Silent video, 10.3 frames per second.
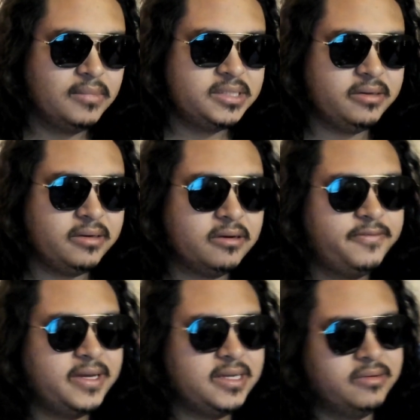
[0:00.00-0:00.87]
So your
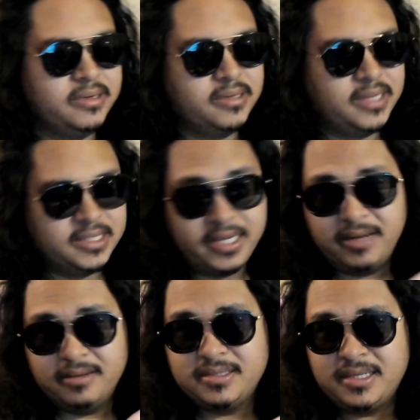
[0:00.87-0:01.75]
olfactory glands,
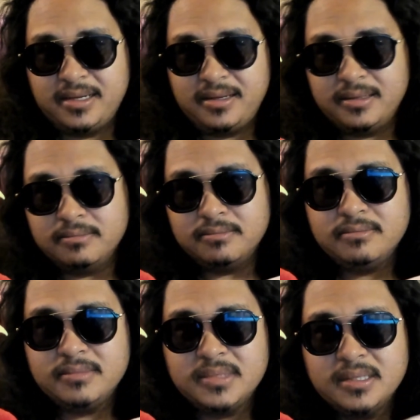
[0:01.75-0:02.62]
hairs again.
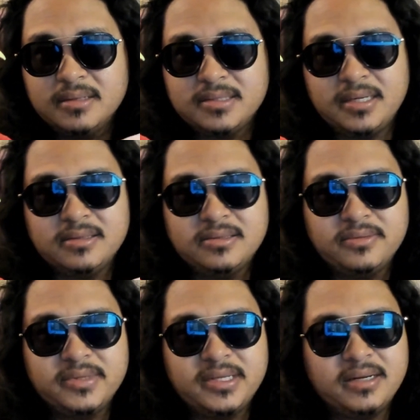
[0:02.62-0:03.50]
There's hairs
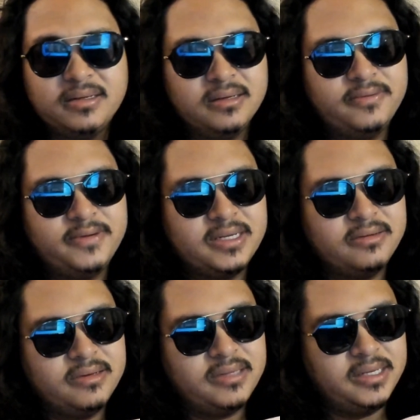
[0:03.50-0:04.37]
over there. Your
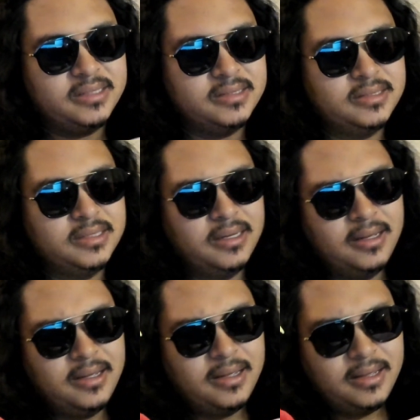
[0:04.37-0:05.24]
olfactory glands,
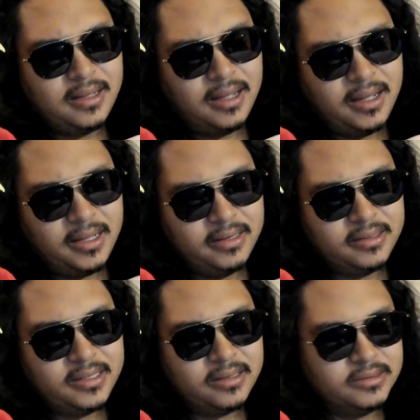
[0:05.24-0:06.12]
your
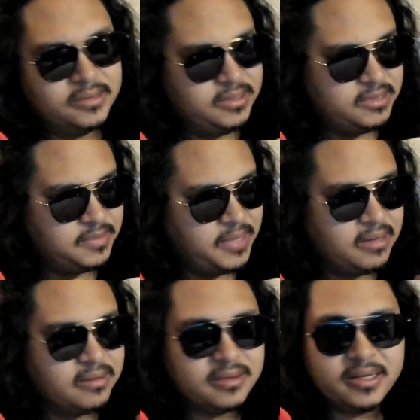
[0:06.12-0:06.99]
nose, you
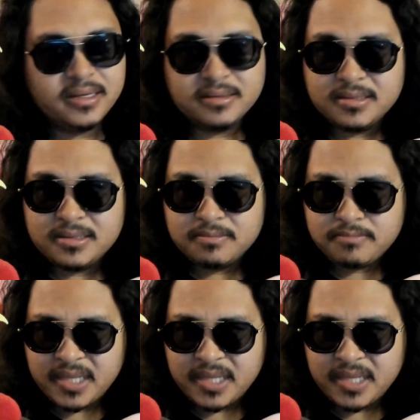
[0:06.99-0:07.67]
smell things.